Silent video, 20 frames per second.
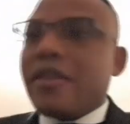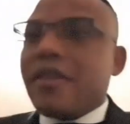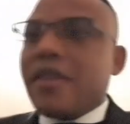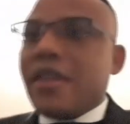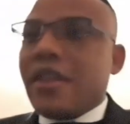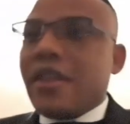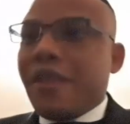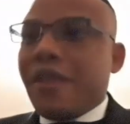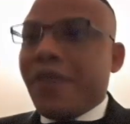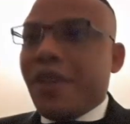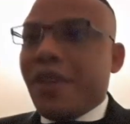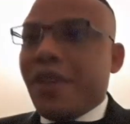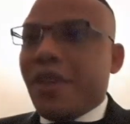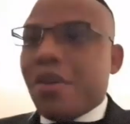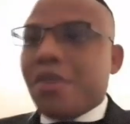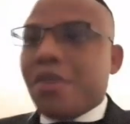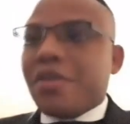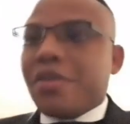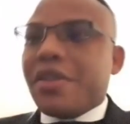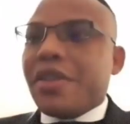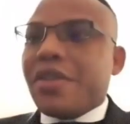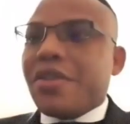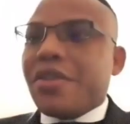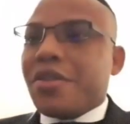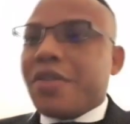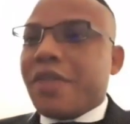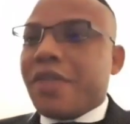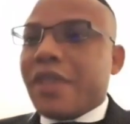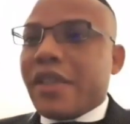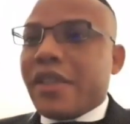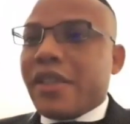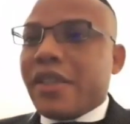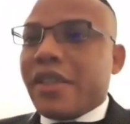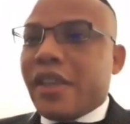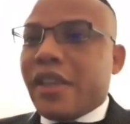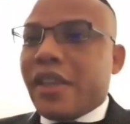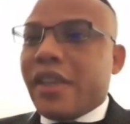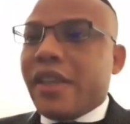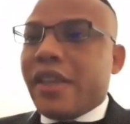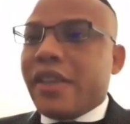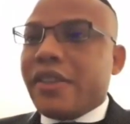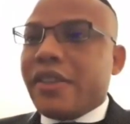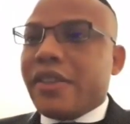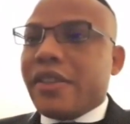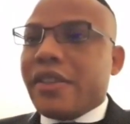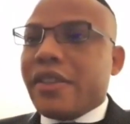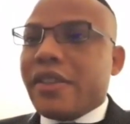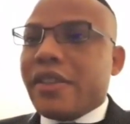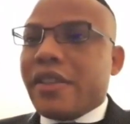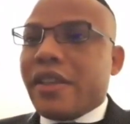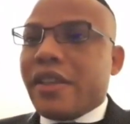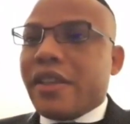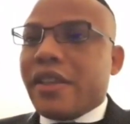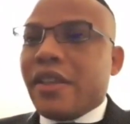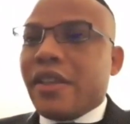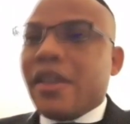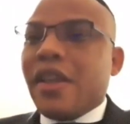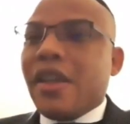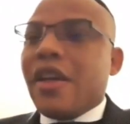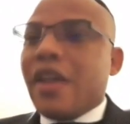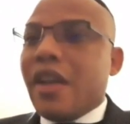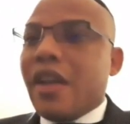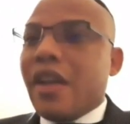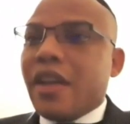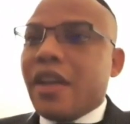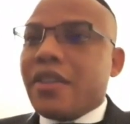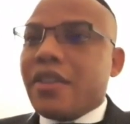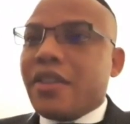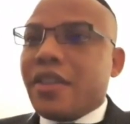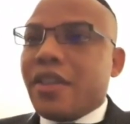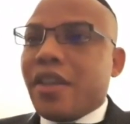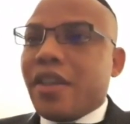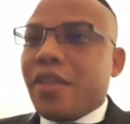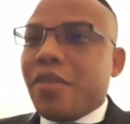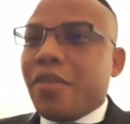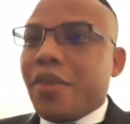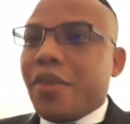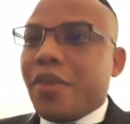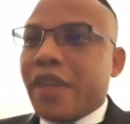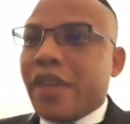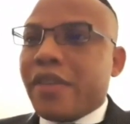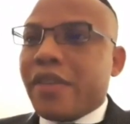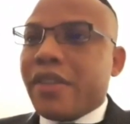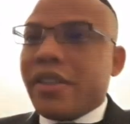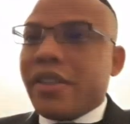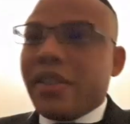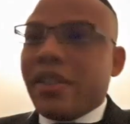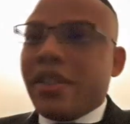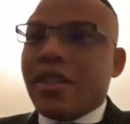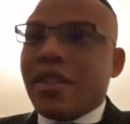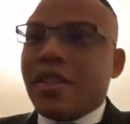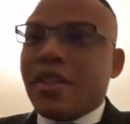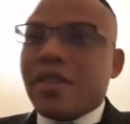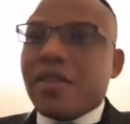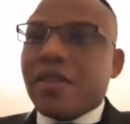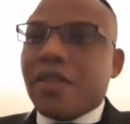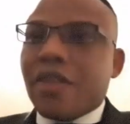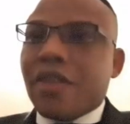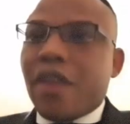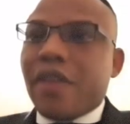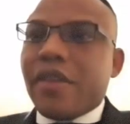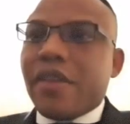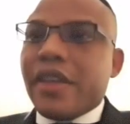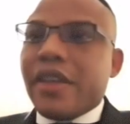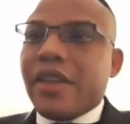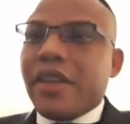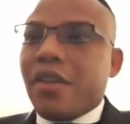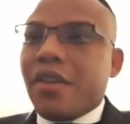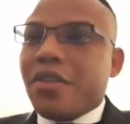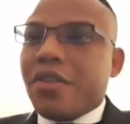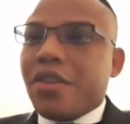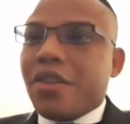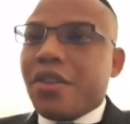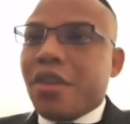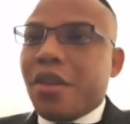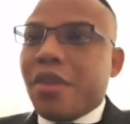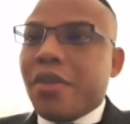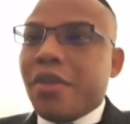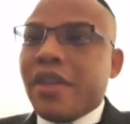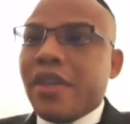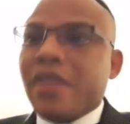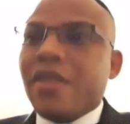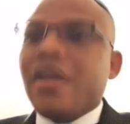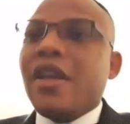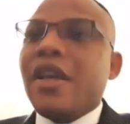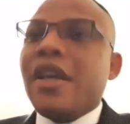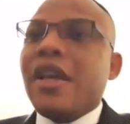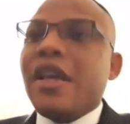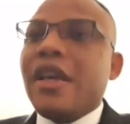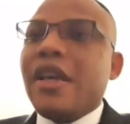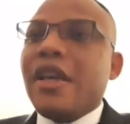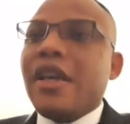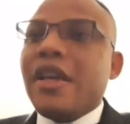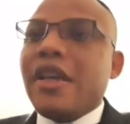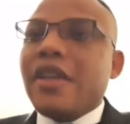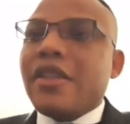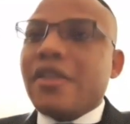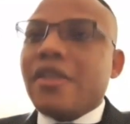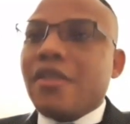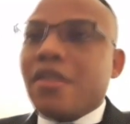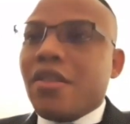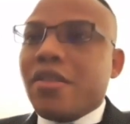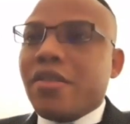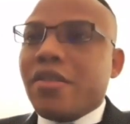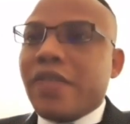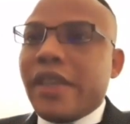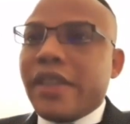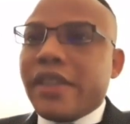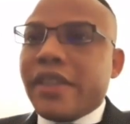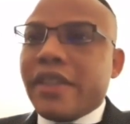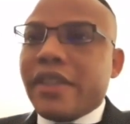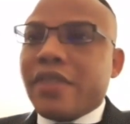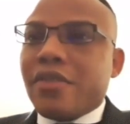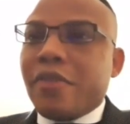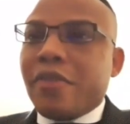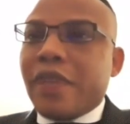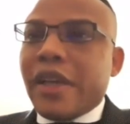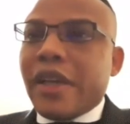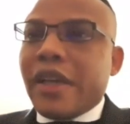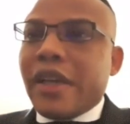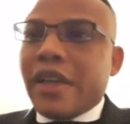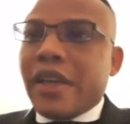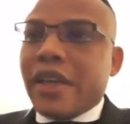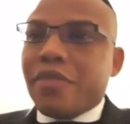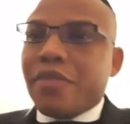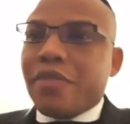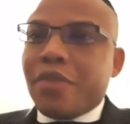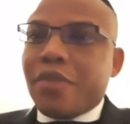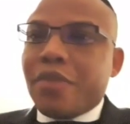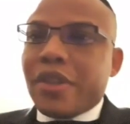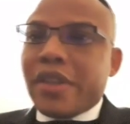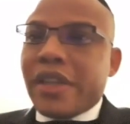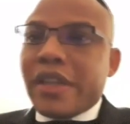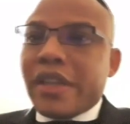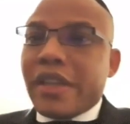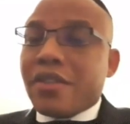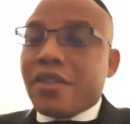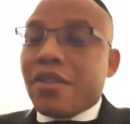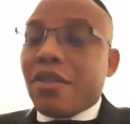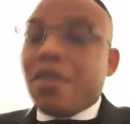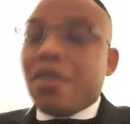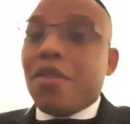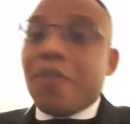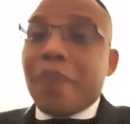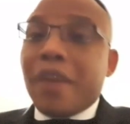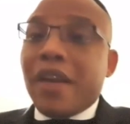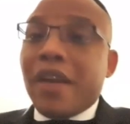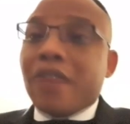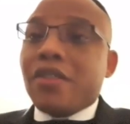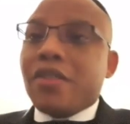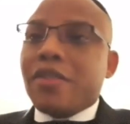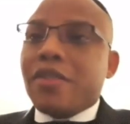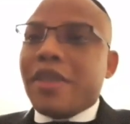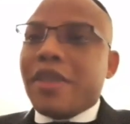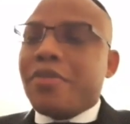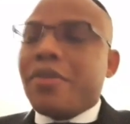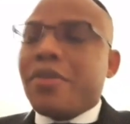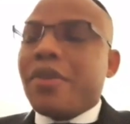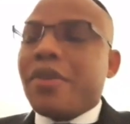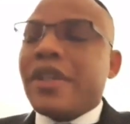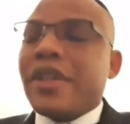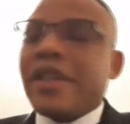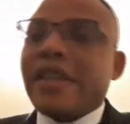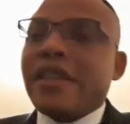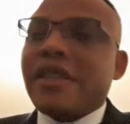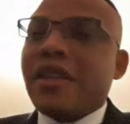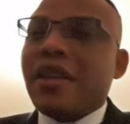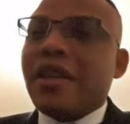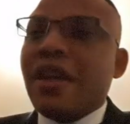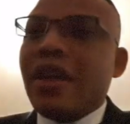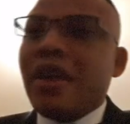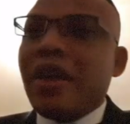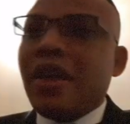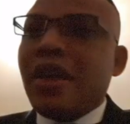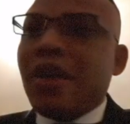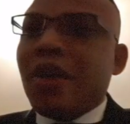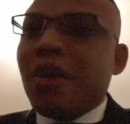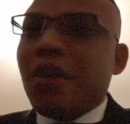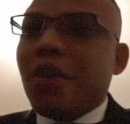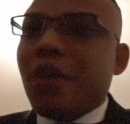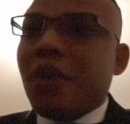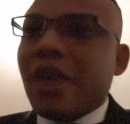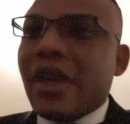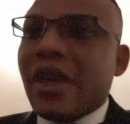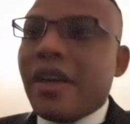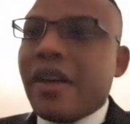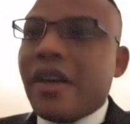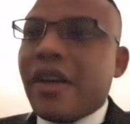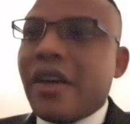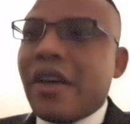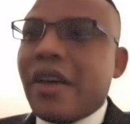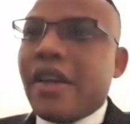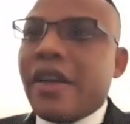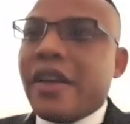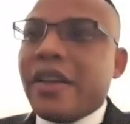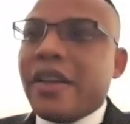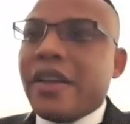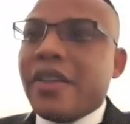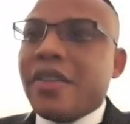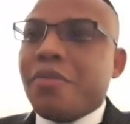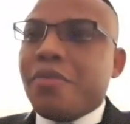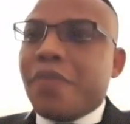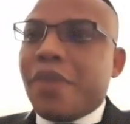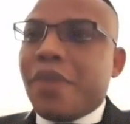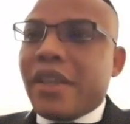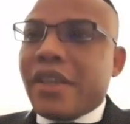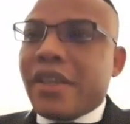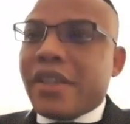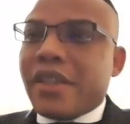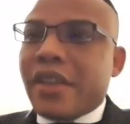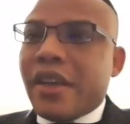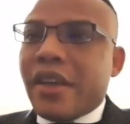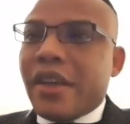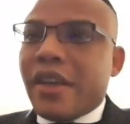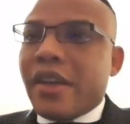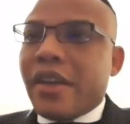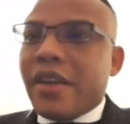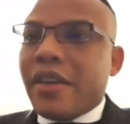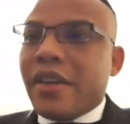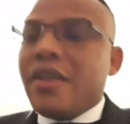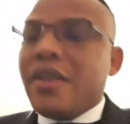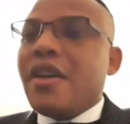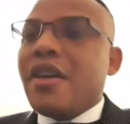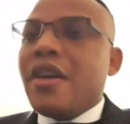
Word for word: the difficulties, or should I say, challenges that Aisha Buhari is currently undergoing is not related to my last broadcast or penultimate broadcast where I praised her